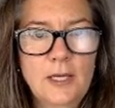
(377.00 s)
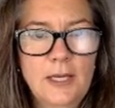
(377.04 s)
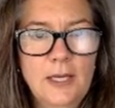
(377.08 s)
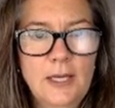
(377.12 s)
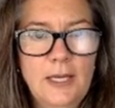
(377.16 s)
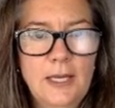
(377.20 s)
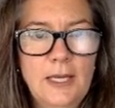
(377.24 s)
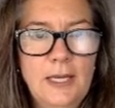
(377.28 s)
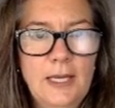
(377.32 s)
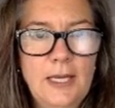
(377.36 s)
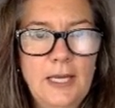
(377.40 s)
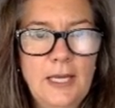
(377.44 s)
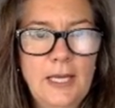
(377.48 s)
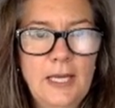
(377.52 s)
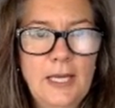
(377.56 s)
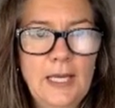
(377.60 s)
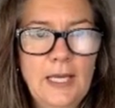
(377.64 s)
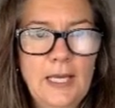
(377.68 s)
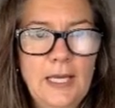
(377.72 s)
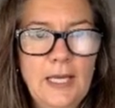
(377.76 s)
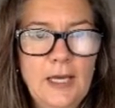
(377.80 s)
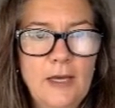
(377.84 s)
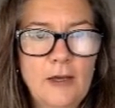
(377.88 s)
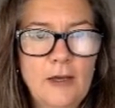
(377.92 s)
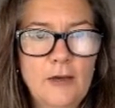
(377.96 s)
And I
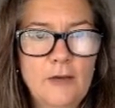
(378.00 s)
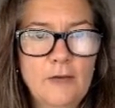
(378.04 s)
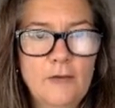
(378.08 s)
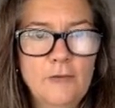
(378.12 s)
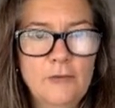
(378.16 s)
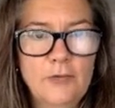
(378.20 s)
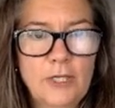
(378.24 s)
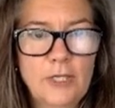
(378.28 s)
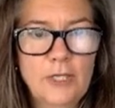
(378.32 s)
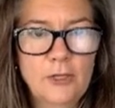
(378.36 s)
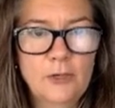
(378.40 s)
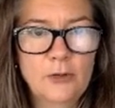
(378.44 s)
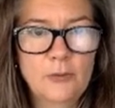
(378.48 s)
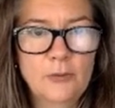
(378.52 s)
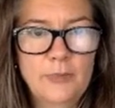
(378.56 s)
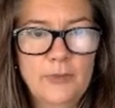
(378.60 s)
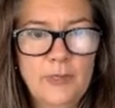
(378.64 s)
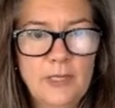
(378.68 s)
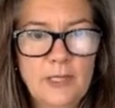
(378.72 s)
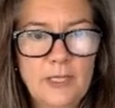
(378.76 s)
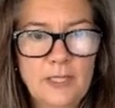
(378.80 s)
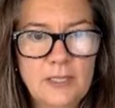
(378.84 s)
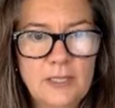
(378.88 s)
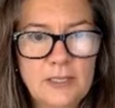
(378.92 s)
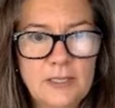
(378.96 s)
have here
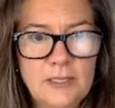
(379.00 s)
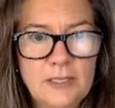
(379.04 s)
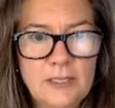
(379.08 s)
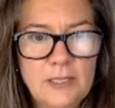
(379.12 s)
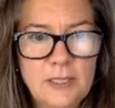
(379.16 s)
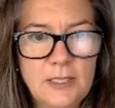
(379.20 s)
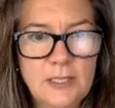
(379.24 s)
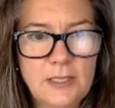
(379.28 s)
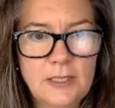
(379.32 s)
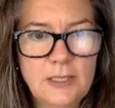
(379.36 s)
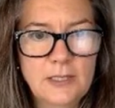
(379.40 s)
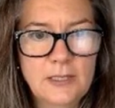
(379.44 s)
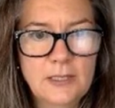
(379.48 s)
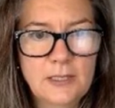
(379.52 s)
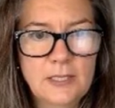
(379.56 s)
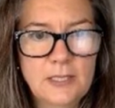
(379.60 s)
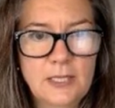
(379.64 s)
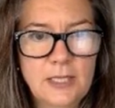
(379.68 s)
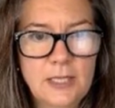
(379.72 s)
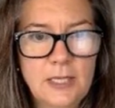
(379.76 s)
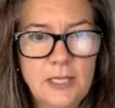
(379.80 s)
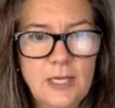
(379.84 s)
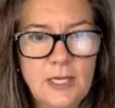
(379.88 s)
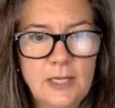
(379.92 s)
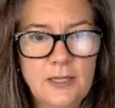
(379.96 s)
B, C,
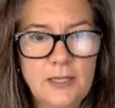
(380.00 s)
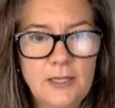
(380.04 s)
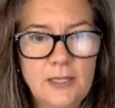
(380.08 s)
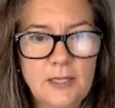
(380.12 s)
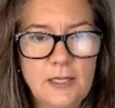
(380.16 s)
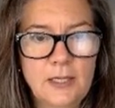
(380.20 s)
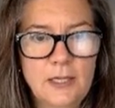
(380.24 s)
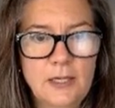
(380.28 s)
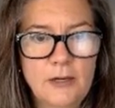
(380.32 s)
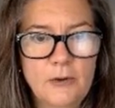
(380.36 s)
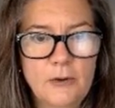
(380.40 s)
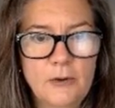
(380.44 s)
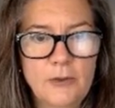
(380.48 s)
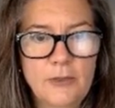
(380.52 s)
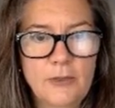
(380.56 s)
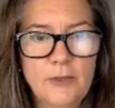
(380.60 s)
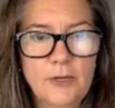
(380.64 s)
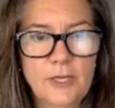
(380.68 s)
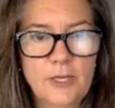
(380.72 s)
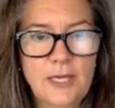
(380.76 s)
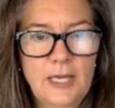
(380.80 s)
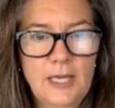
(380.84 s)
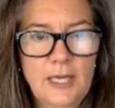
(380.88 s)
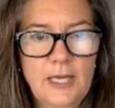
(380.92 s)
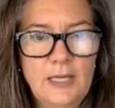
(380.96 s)
C, and then here the
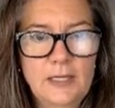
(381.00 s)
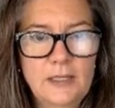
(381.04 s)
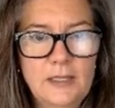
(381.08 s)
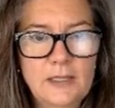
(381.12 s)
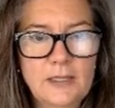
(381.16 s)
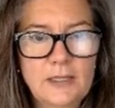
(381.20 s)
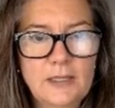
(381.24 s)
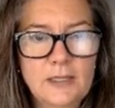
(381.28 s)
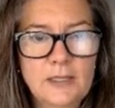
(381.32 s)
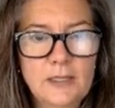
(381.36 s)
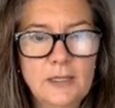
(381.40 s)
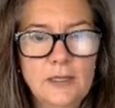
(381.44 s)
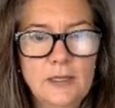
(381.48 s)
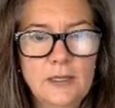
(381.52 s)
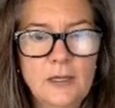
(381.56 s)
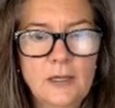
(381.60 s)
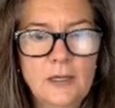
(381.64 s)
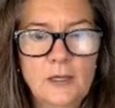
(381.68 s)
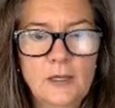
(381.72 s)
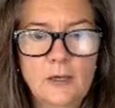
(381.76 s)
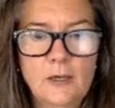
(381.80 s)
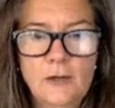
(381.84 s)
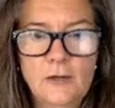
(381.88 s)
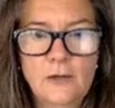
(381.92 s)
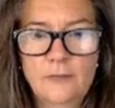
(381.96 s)
case.
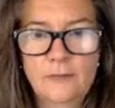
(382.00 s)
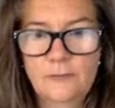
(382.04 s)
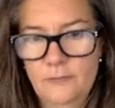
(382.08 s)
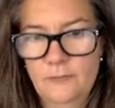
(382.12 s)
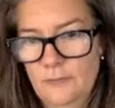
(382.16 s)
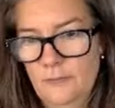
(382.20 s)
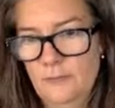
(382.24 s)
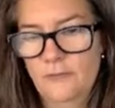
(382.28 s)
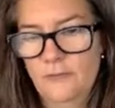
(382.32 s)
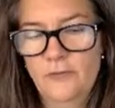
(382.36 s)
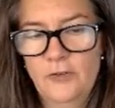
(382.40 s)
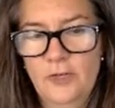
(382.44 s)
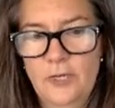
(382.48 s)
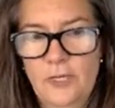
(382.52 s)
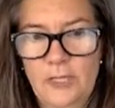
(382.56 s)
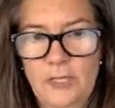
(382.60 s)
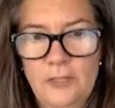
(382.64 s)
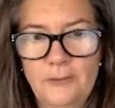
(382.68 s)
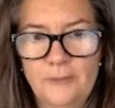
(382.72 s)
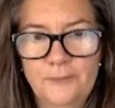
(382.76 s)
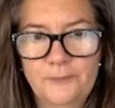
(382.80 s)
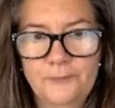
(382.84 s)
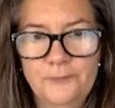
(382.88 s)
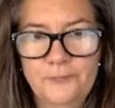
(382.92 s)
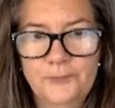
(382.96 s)
Fine.
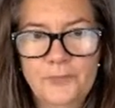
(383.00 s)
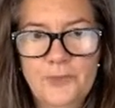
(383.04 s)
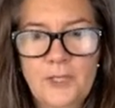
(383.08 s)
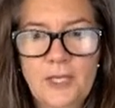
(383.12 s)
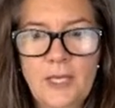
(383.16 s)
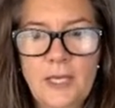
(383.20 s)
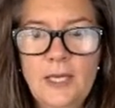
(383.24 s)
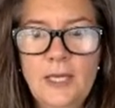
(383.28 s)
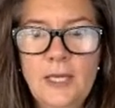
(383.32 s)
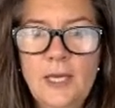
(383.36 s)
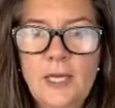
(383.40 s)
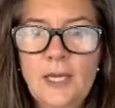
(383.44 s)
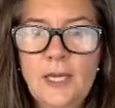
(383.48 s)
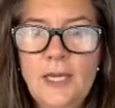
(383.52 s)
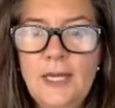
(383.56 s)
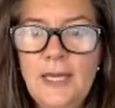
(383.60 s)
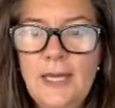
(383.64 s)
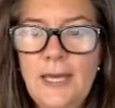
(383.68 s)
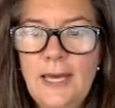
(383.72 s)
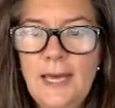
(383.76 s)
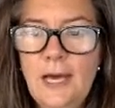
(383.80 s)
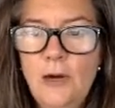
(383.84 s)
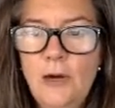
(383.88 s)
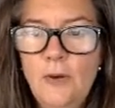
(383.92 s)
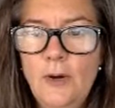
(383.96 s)
Okay.
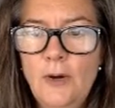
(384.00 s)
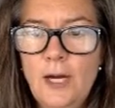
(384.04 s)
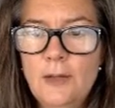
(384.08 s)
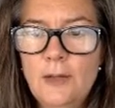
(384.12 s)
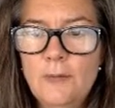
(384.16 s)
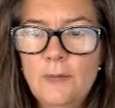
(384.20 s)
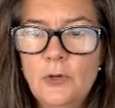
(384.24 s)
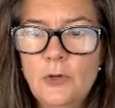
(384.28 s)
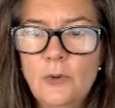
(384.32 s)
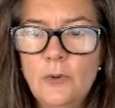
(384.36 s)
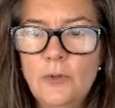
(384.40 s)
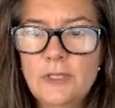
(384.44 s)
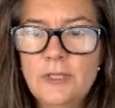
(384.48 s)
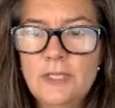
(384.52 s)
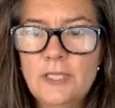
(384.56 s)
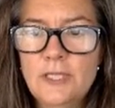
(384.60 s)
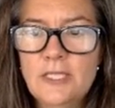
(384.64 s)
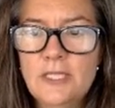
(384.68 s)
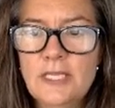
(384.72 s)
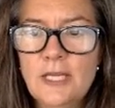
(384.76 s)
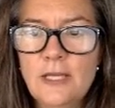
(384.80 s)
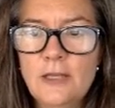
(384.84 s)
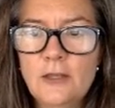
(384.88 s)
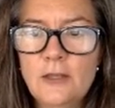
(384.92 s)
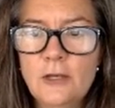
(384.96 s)
Now I'm going to
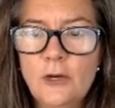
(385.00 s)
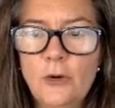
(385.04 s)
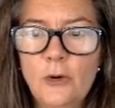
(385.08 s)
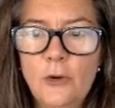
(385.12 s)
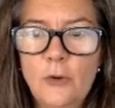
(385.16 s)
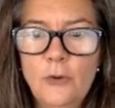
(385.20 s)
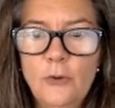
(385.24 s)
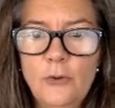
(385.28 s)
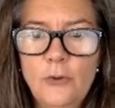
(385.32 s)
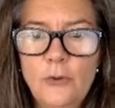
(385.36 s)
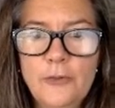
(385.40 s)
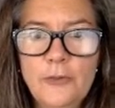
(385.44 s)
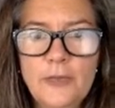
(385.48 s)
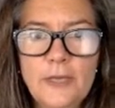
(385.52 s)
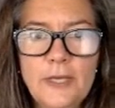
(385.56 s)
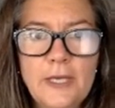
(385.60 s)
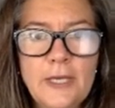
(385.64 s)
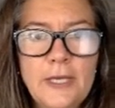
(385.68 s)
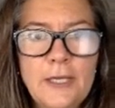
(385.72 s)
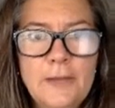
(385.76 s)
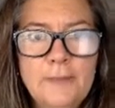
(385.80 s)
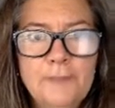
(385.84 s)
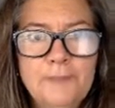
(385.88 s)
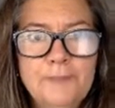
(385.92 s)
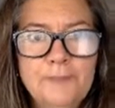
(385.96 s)
take the whole thing